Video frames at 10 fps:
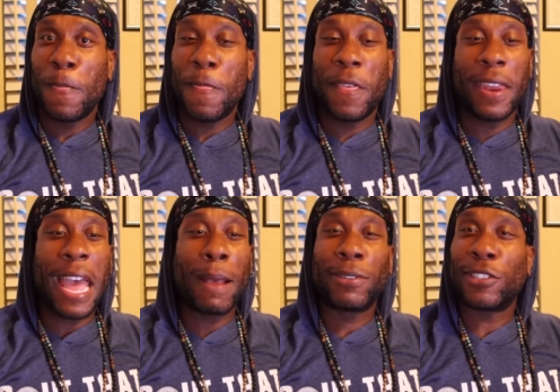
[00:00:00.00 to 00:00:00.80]
Then
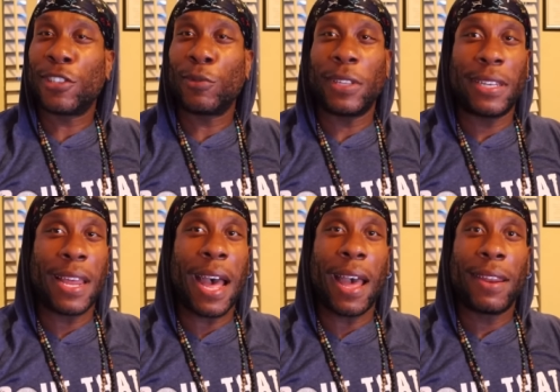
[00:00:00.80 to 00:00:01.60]
absolutely
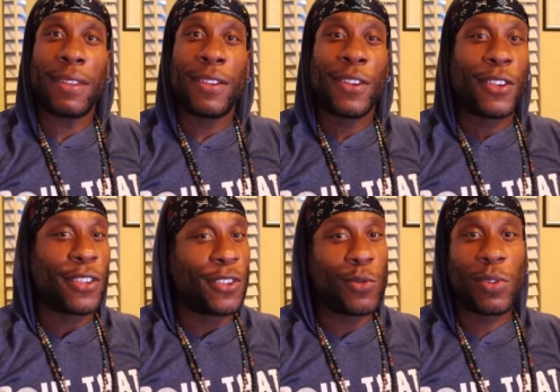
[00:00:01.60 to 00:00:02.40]
not.
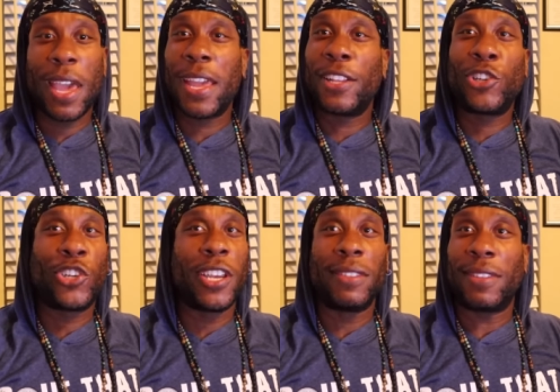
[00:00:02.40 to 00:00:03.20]
You can't
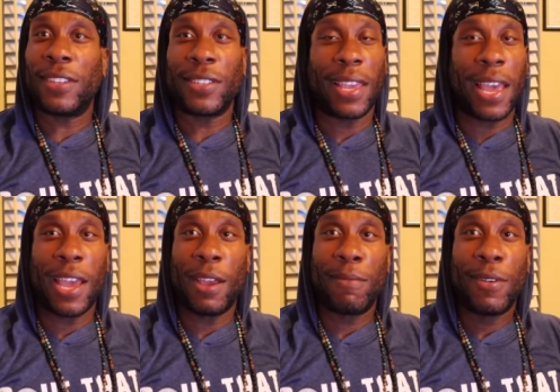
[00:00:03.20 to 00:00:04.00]
cheat this
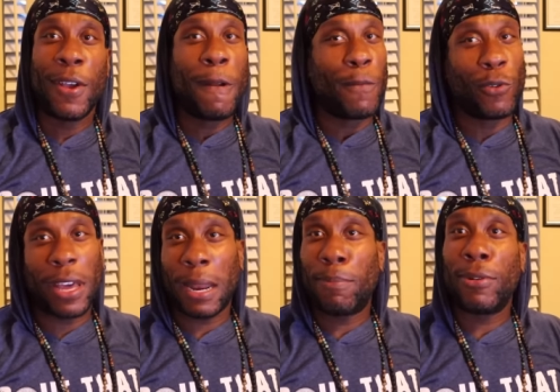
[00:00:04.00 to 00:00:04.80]
game. You
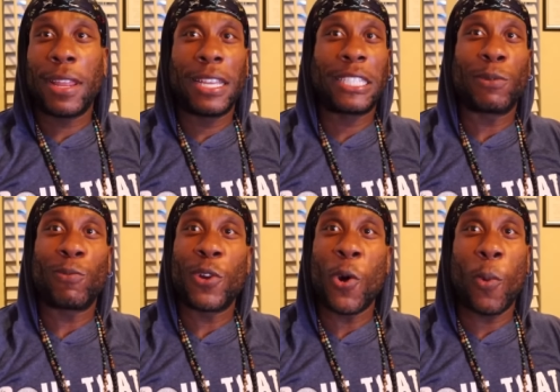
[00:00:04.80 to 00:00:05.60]
gotta put in
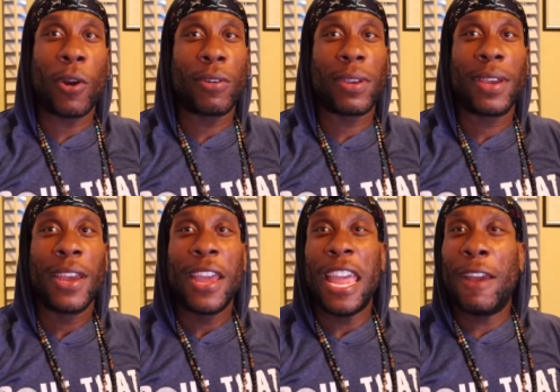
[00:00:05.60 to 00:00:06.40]
some real work
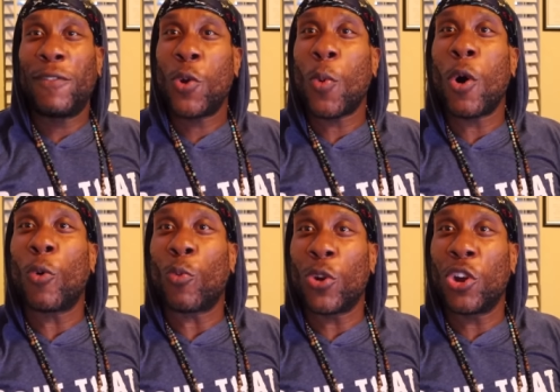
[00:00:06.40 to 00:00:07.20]
if you
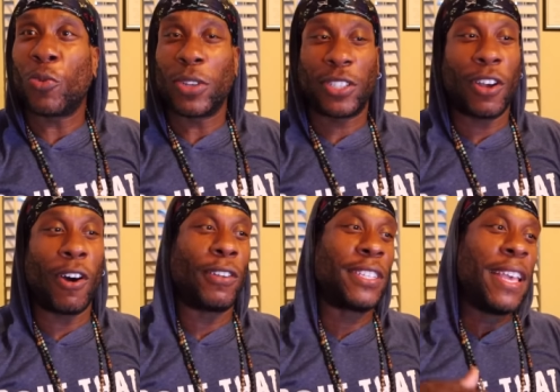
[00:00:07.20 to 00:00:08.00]
want real
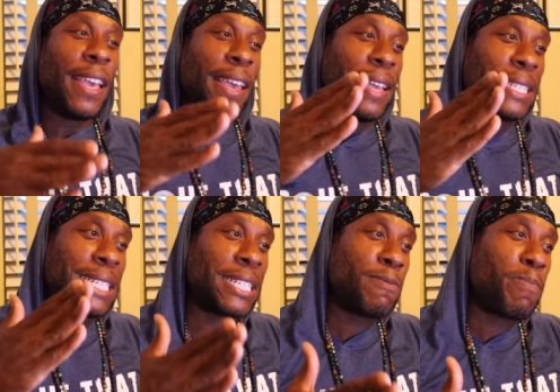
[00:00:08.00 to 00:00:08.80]
results.
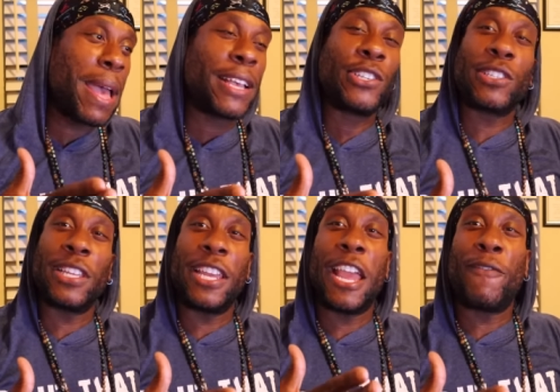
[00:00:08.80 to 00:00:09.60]

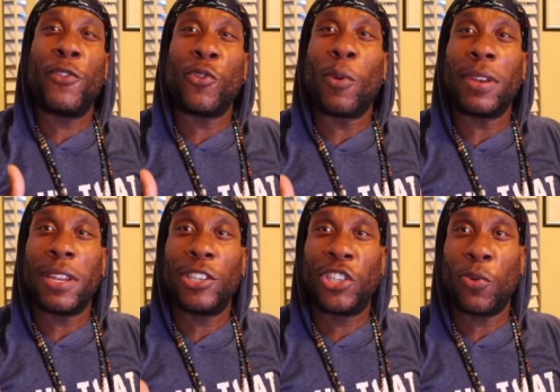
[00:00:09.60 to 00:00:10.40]
Especially if you're doing
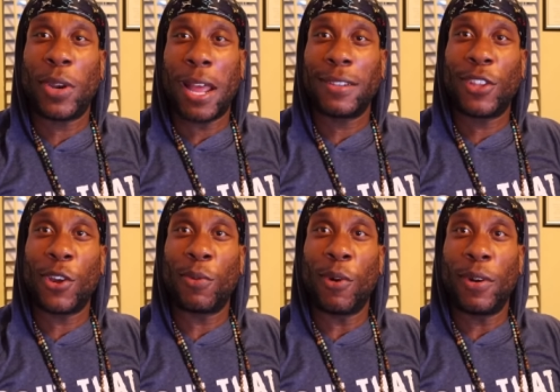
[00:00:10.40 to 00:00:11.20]
this shit without
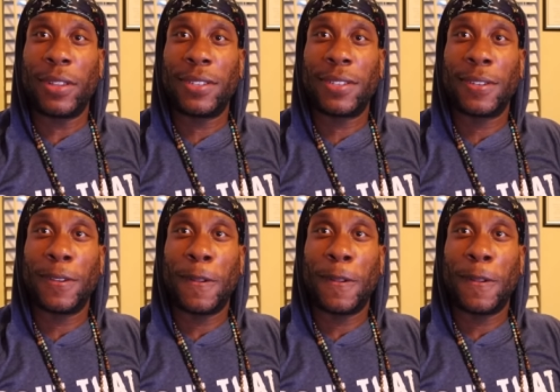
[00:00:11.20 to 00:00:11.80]
steroids.